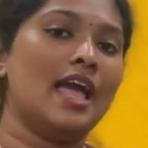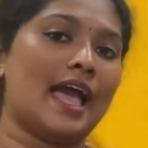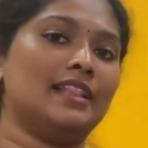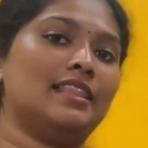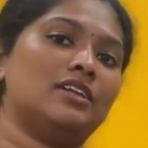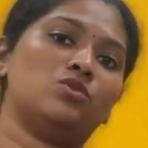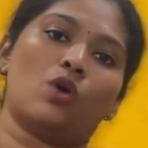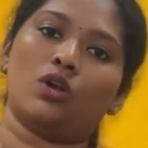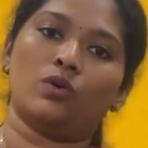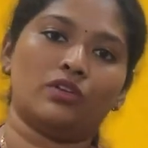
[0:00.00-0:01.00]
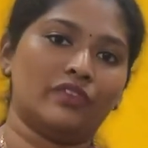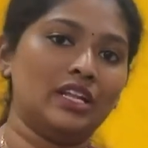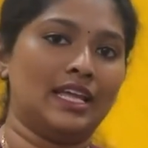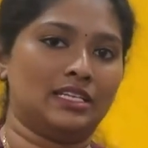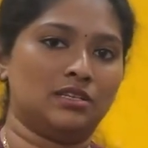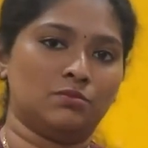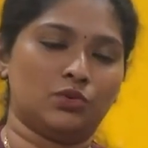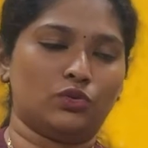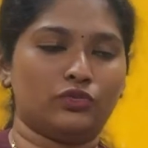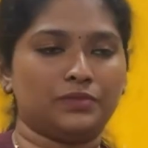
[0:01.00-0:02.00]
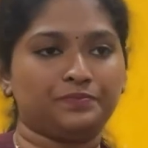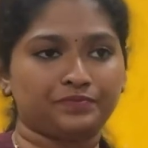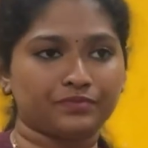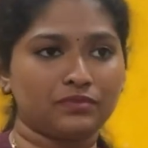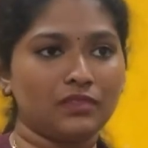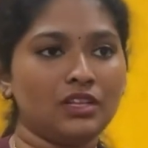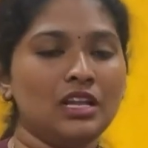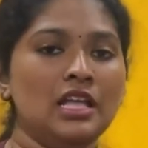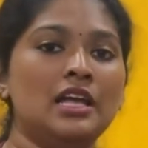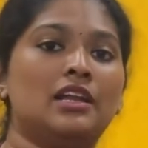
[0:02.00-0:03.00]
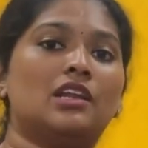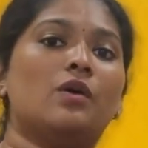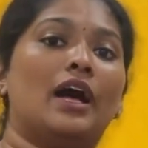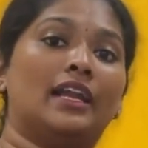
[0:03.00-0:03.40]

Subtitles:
and their swallowing will get improved. Now